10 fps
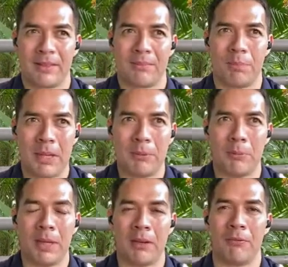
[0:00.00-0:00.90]
people
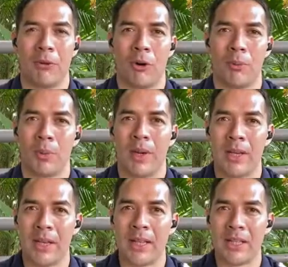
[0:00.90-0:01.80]
be informed when
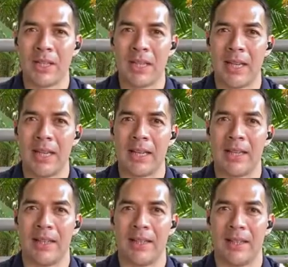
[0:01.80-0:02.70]
they just hear
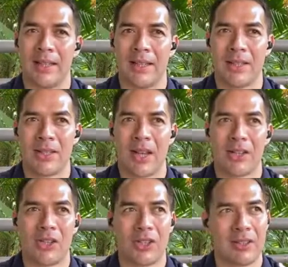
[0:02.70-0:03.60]

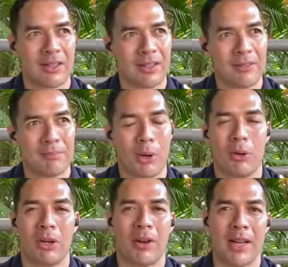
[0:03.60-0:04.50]
such
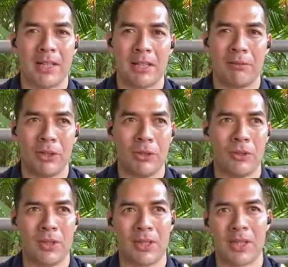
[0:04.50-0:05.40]
polarizing
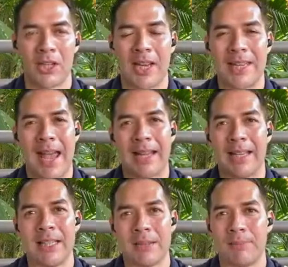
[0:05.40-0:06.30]
views and such
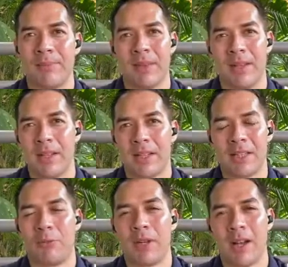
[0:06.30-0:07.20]
antagonism. Because
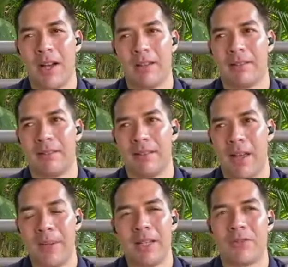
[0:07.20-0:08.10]
if we can't, I
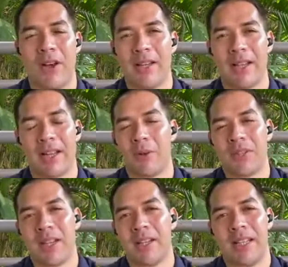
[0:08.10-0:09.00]
mean, it's fine. Like I was
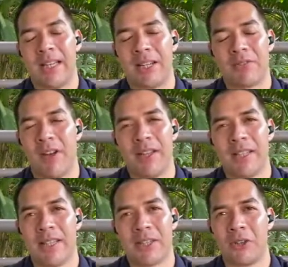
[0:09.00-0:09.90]
saying earlier, it's fine to
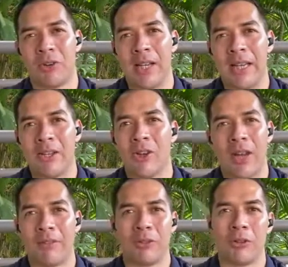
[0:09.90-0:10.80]
disagree. You don't
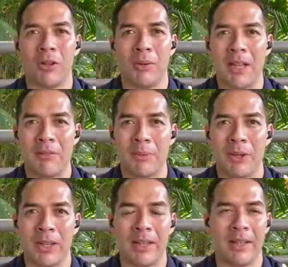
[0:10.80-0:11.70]
have to agree with
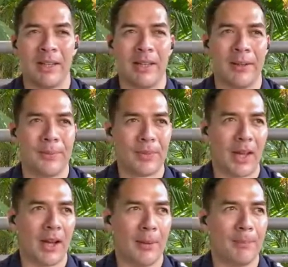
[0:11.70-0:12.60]
everybody.
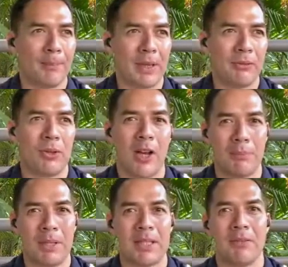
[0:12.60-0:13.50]
But if you can't
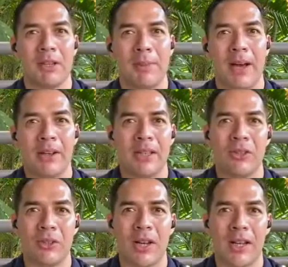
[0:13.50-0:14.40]
be civil about it and
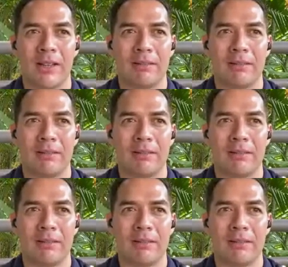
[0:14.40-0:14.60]
you can't,